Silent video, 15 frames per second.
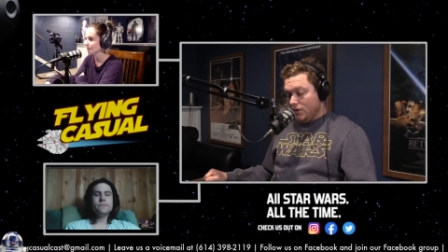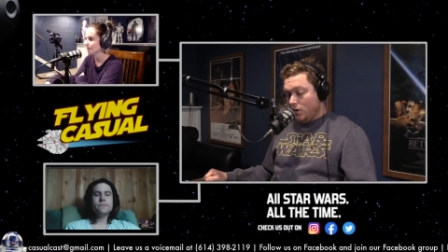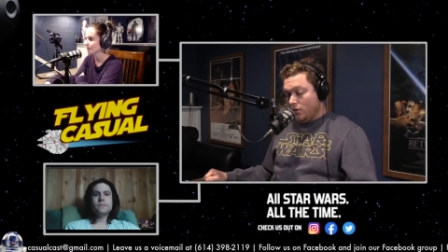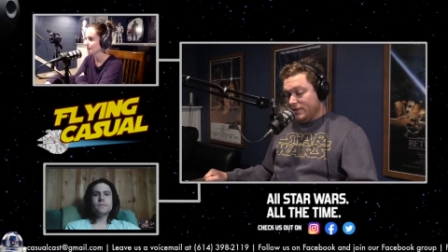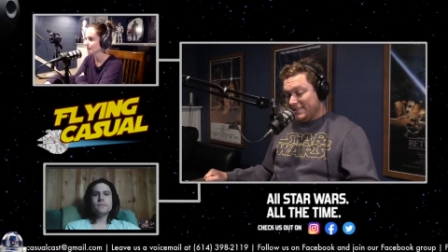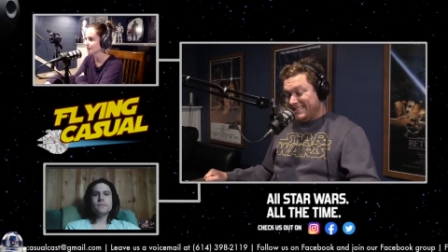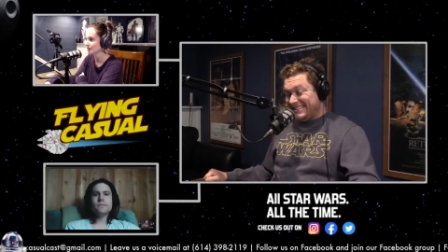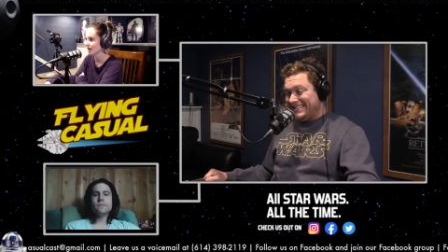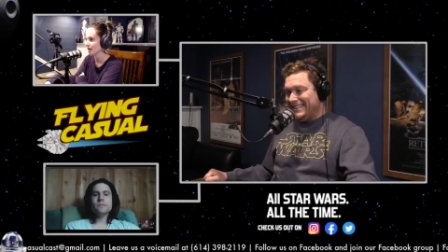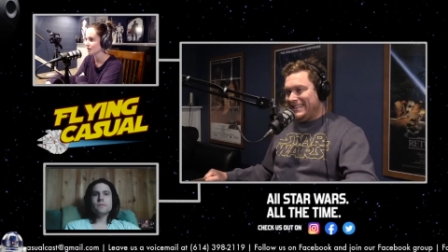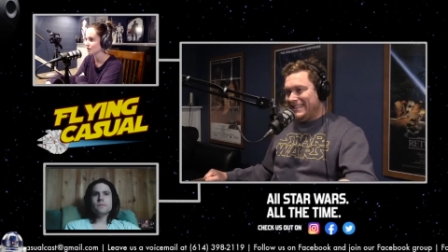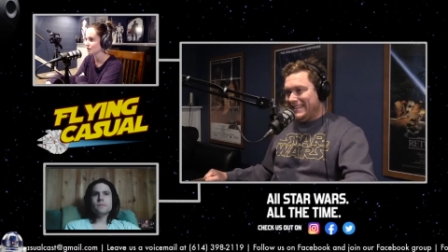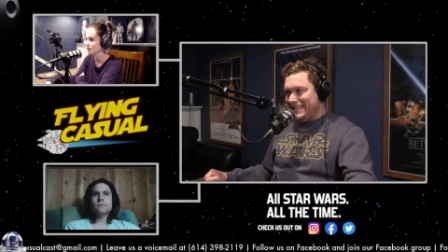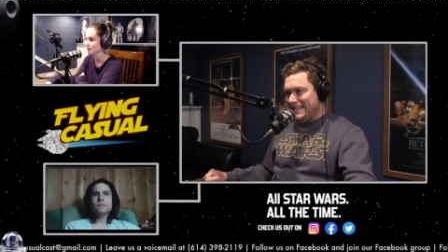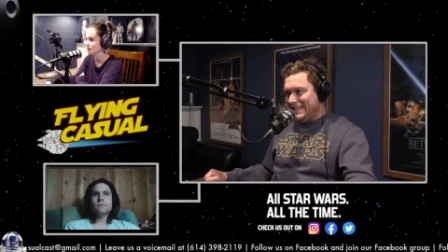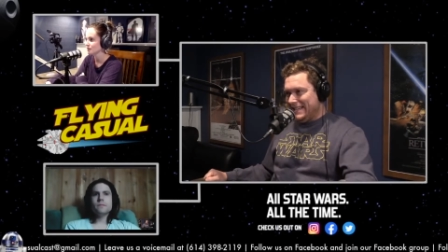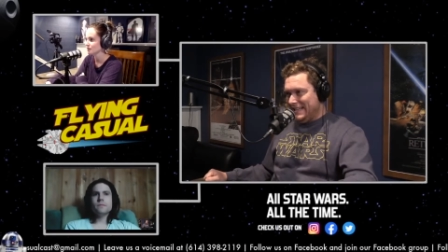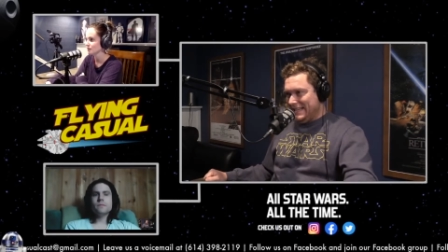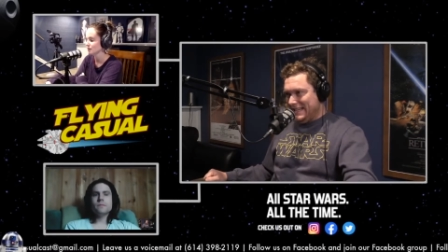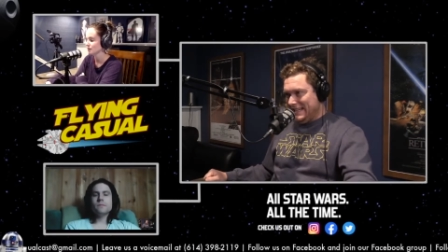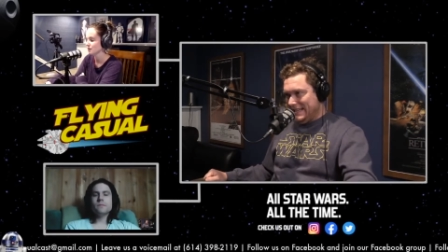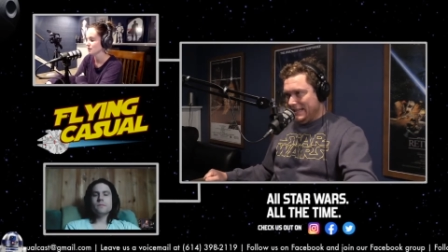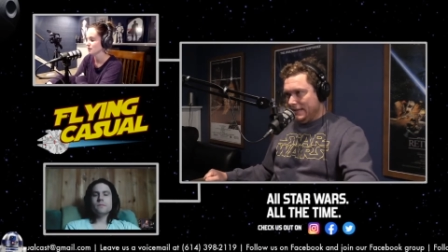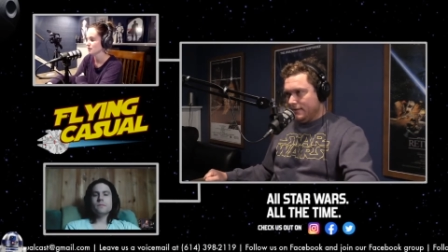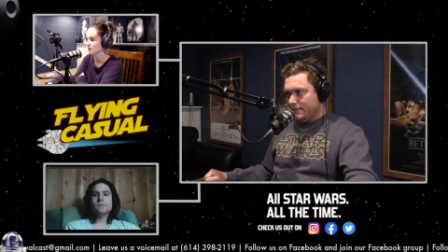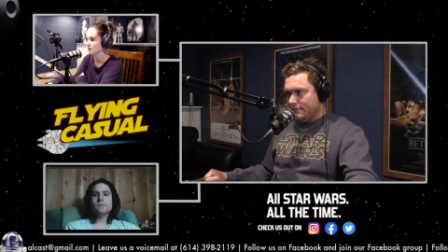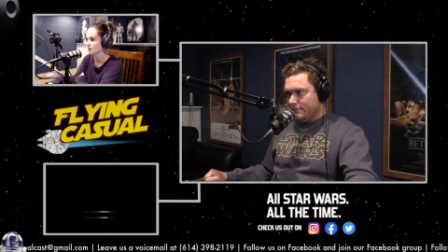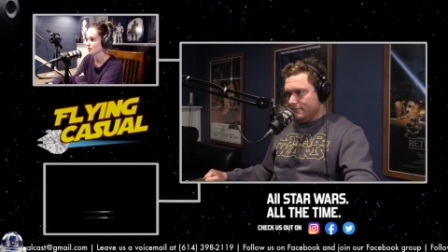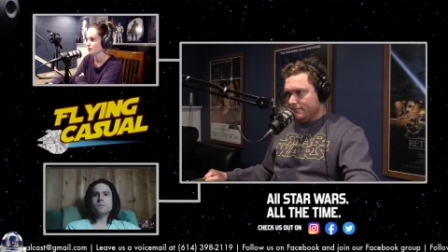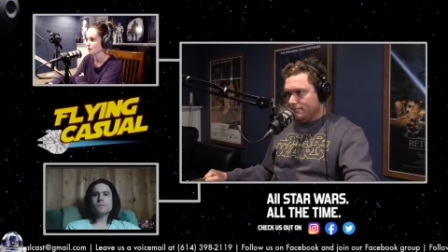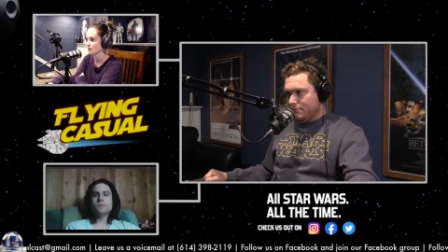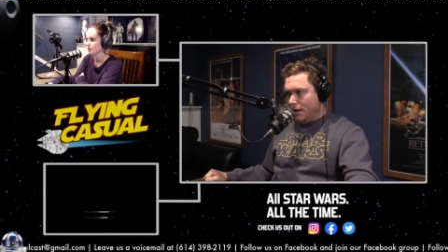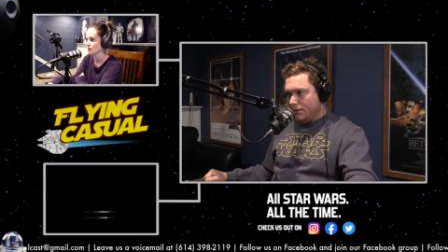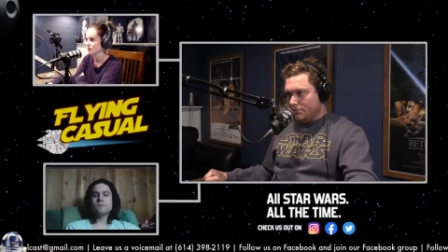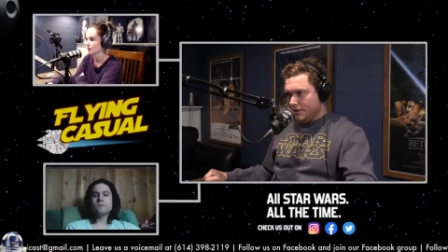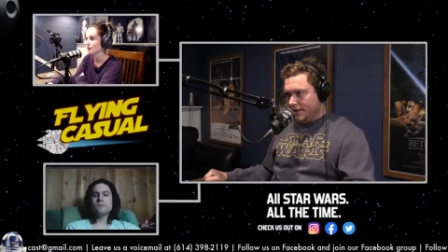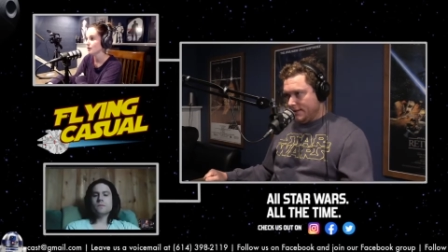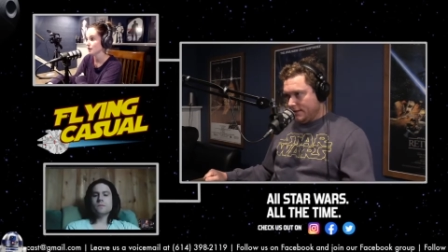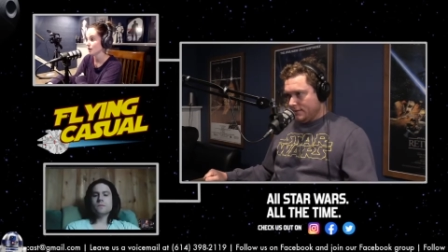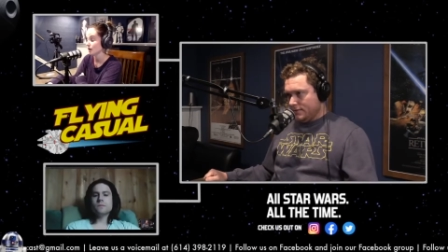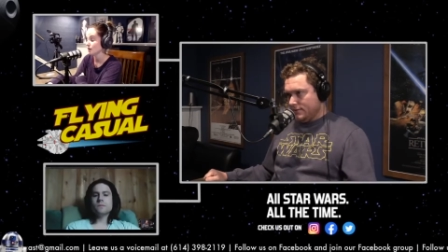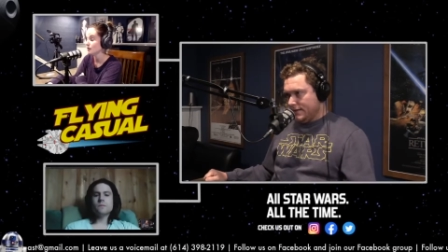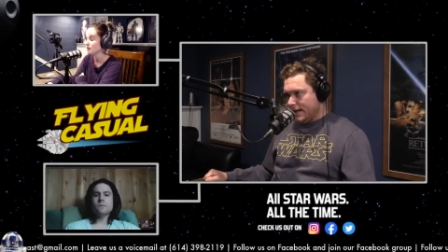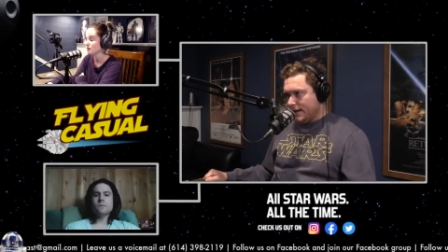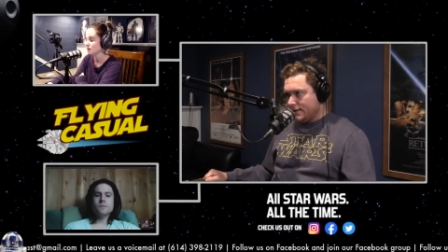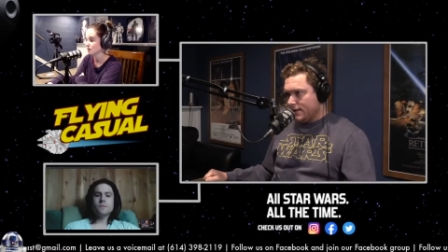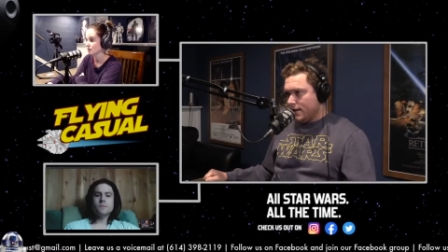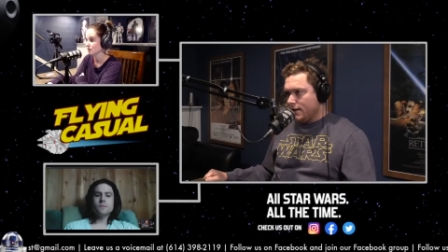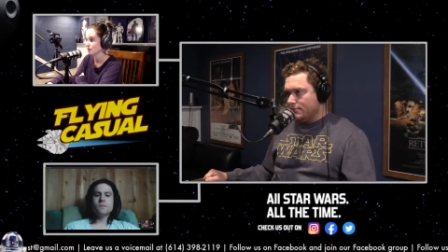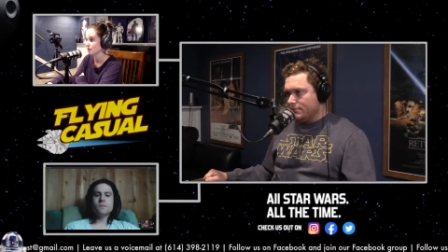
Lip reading: Oh, it's TEE public.com.